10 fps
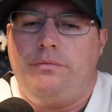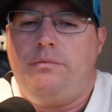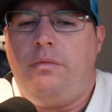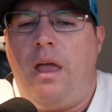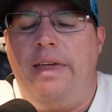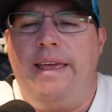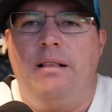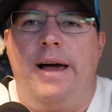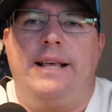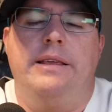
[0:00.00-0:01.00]
I think
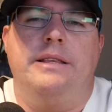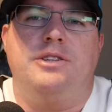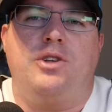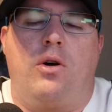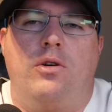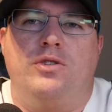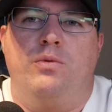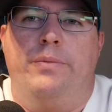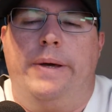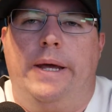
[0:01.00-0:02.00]
likely the starters will
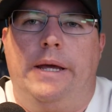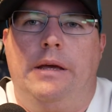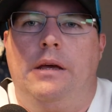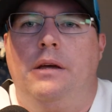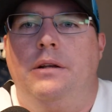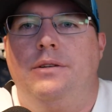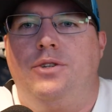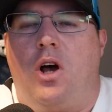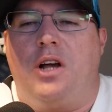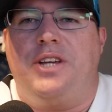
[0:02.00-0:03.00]
be
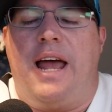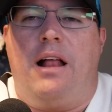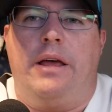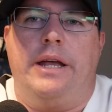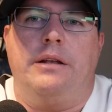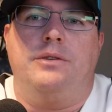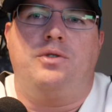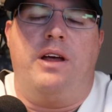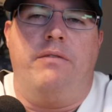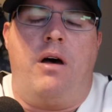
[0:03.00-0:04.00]
Josh Allen,
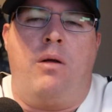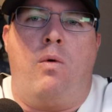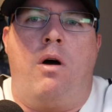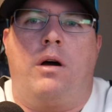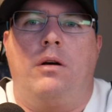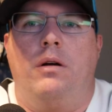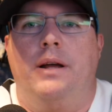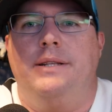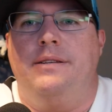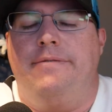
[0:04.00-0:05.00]
Trayvon Walker
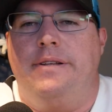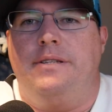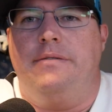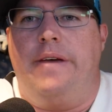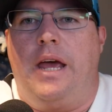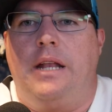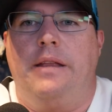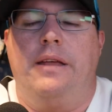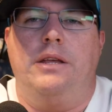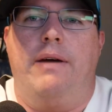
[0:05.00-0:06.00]
at defensive end, and
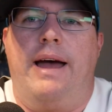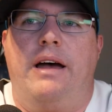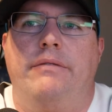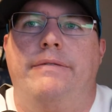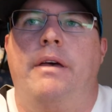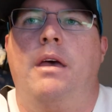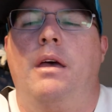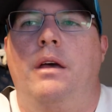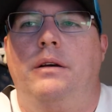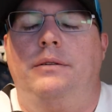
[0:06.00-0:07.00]
then you have
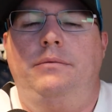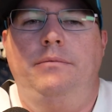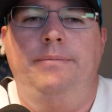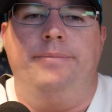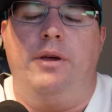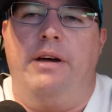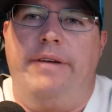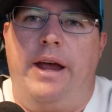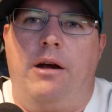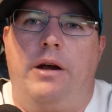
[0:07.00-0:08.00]

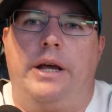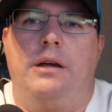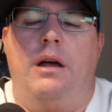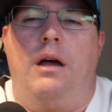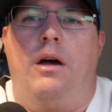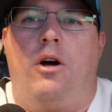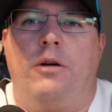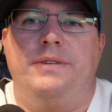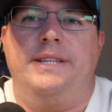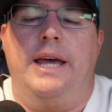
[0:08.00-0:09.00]
Eric
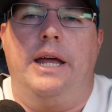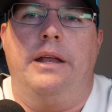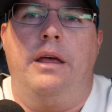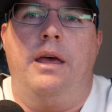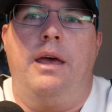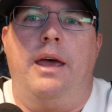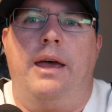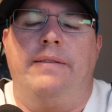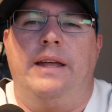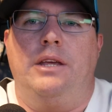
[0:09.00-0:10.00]
Armstead,
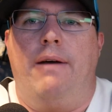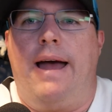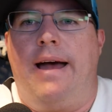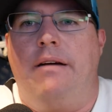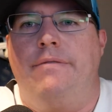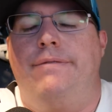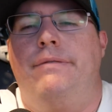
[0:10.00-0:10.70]
and then you have